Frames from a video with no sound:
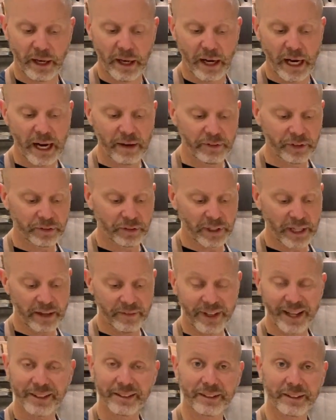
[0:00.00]
Obviously, I've
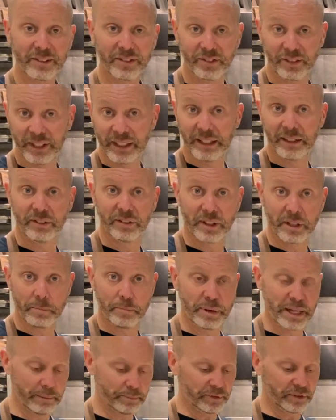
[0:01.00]
got the seeds and the
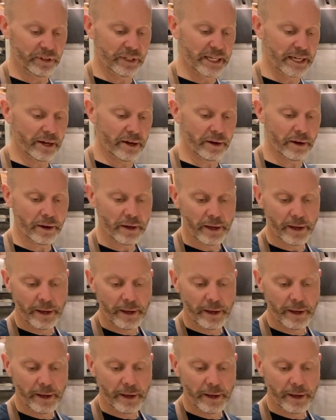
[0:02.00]
tips in here,